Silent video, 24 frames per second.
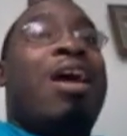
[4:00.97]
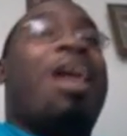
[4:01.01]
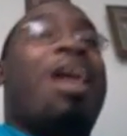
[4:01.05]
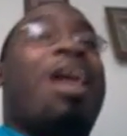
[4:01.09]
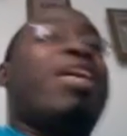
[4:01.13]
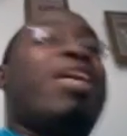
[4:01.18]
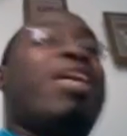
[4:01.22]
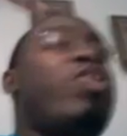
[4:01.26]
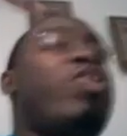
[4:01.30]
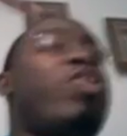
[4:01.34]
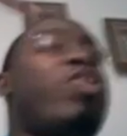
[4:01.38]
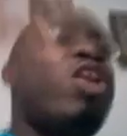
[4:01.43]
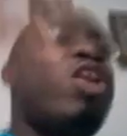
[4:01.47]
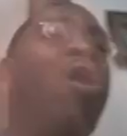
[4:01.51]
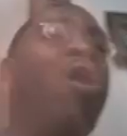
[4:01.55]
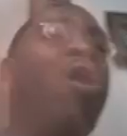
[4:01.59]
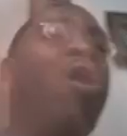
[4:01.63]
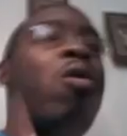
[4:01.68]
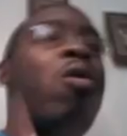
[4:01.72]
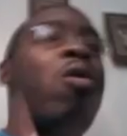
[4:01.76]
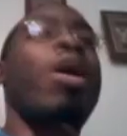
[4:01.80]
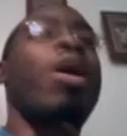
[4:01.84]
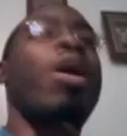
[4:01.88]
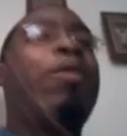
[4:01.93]
And you
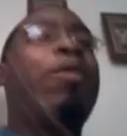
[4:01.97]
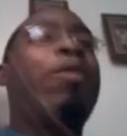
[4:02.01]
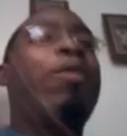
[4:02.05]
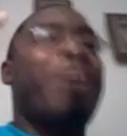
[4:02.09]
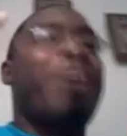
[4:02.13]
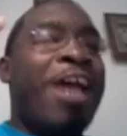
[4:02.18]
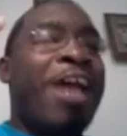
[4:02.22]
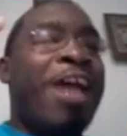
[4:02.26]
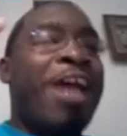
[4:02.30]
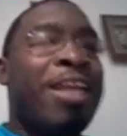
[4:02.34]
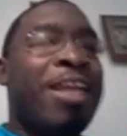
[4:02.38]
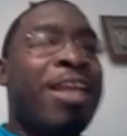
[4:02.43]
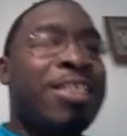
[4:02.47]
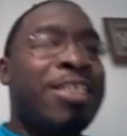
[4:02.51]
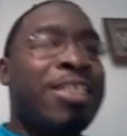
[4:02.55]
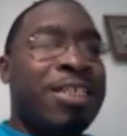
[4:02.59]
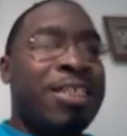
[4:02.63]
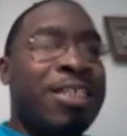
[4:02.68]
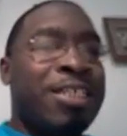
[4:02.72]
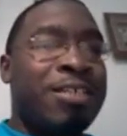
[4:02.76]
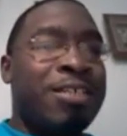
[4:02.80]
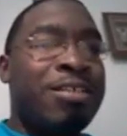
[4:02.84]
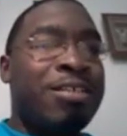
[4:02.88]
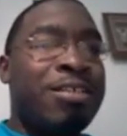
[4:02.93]
know, in
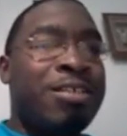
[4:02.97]
reality,